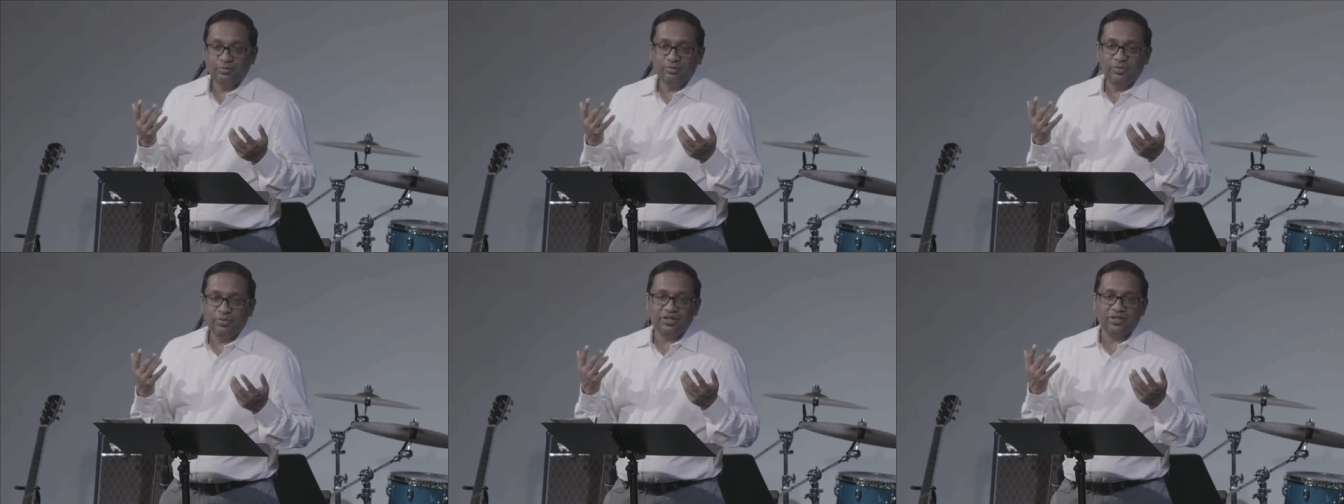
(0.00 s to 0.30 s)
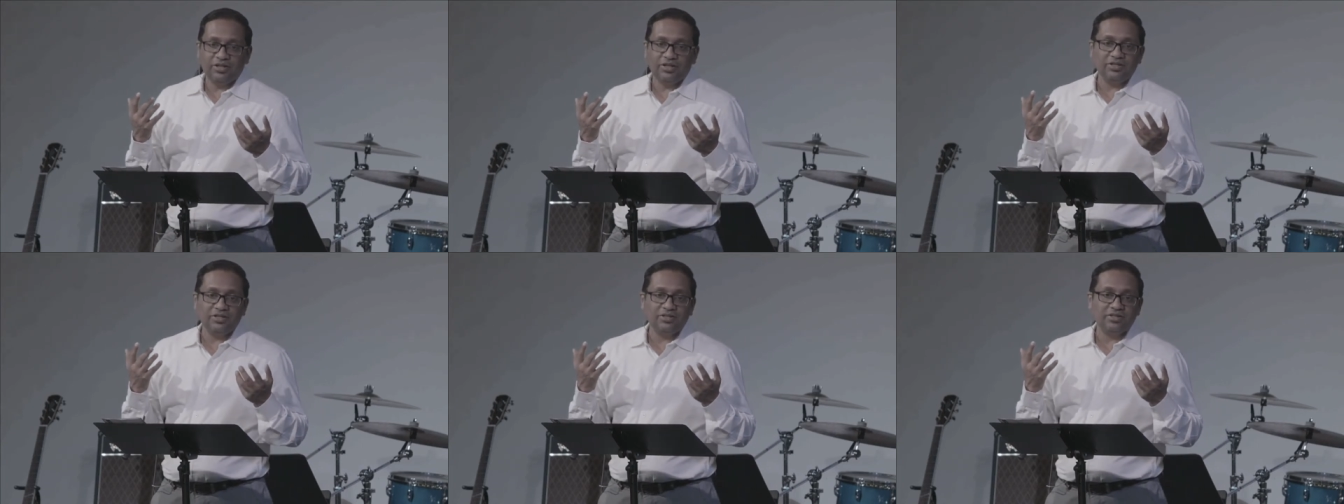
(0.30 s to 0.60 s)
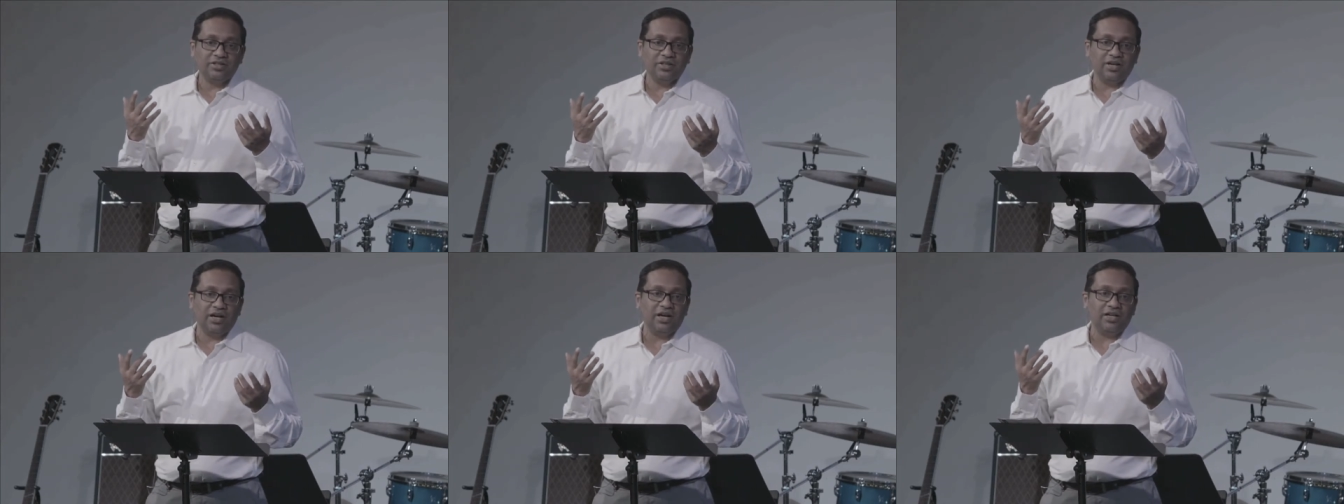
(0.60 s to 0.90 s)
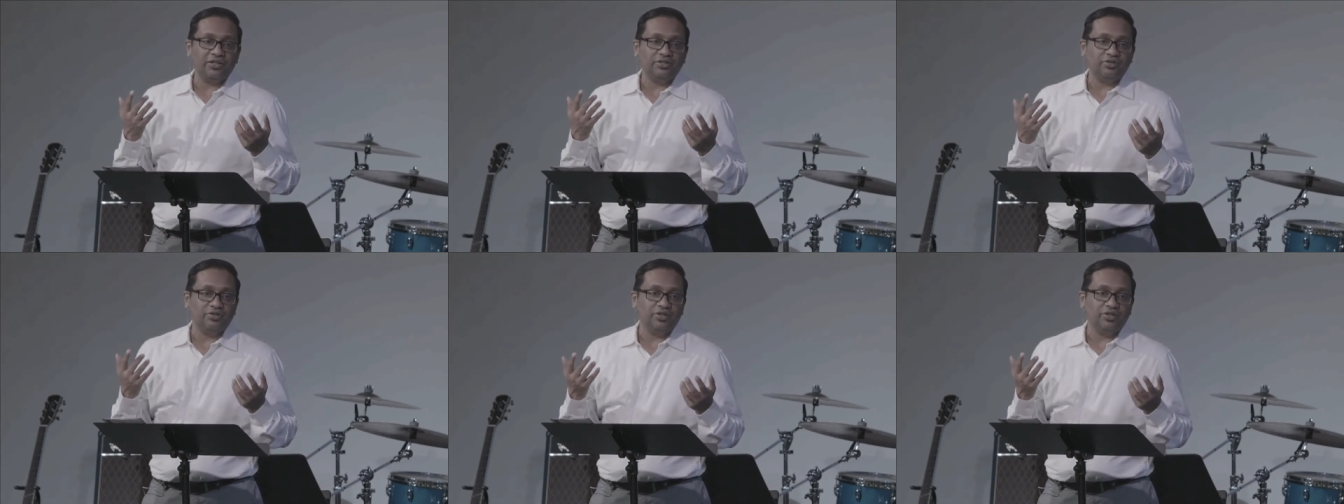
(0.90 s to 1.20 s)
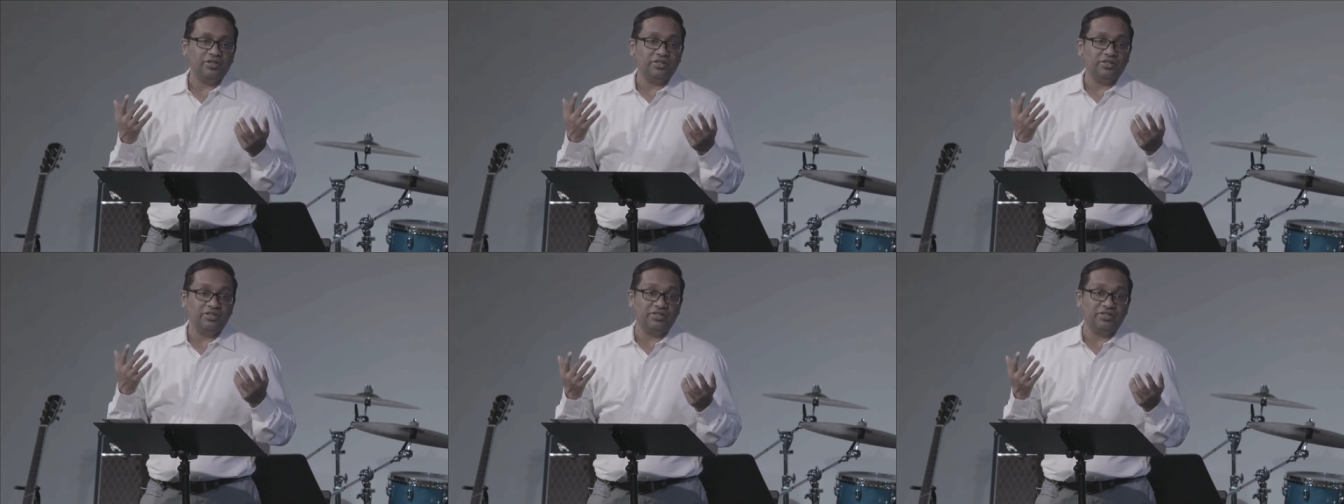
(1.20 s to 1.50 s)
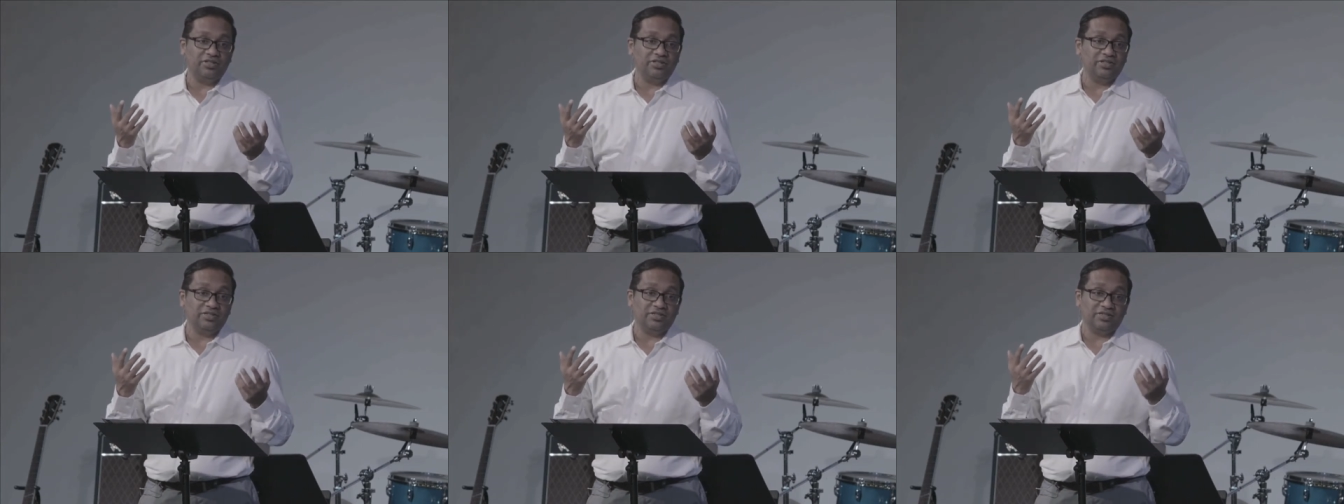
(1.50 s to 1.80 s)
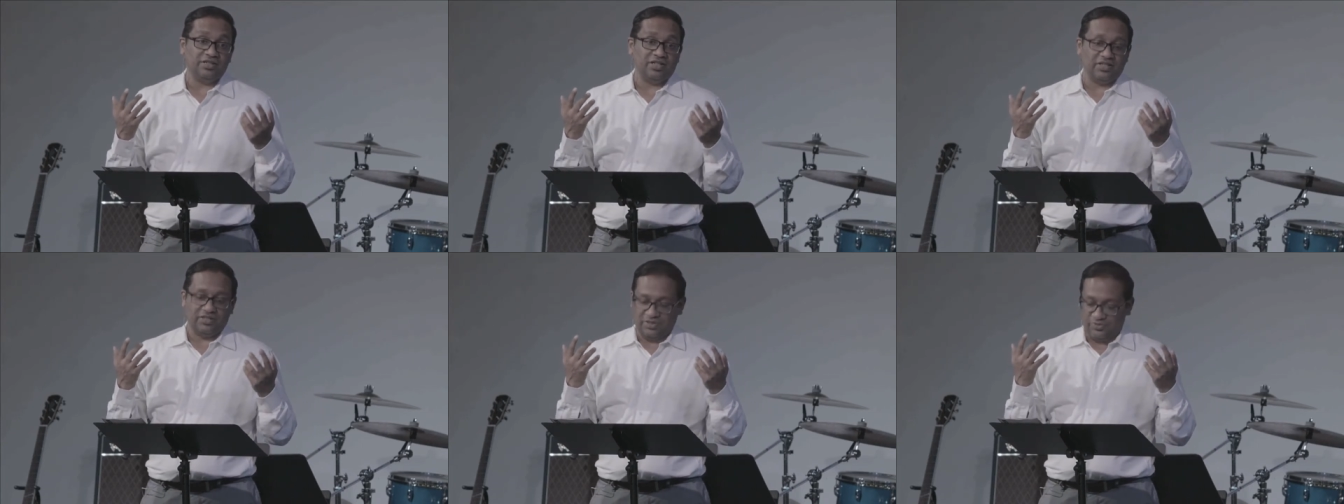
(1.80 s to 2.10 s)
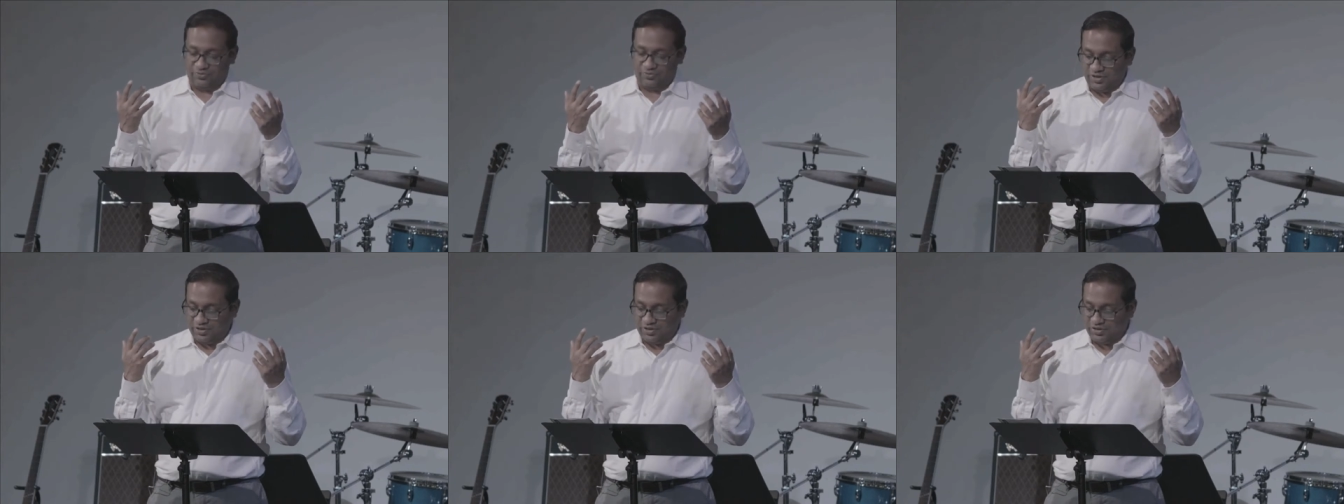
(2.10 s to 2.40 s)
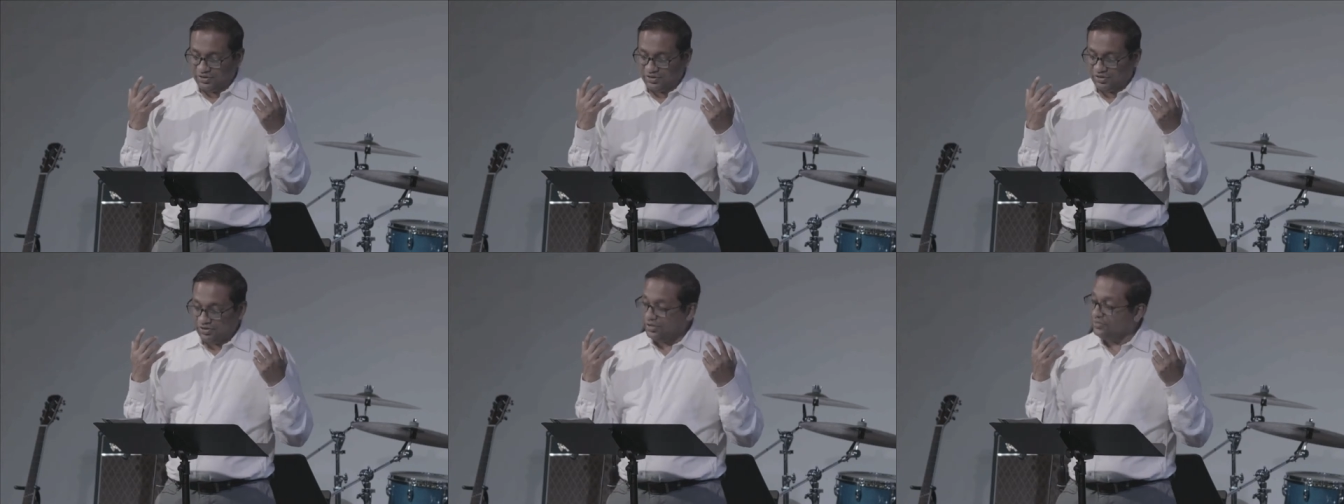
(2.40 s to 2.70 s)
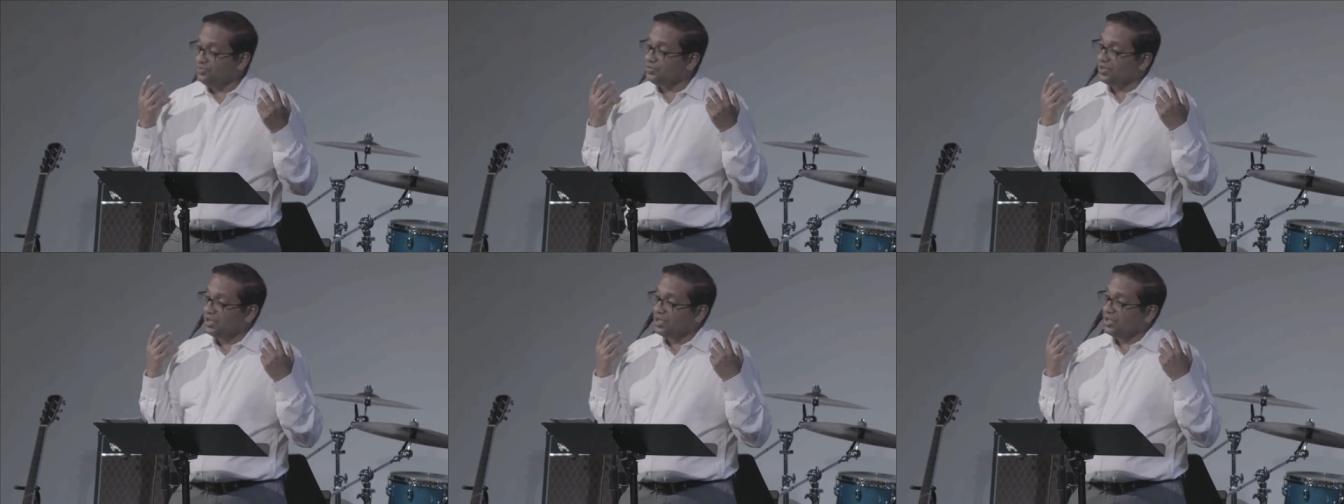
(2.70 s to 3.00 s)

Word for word: because God treated Jesus as if he should have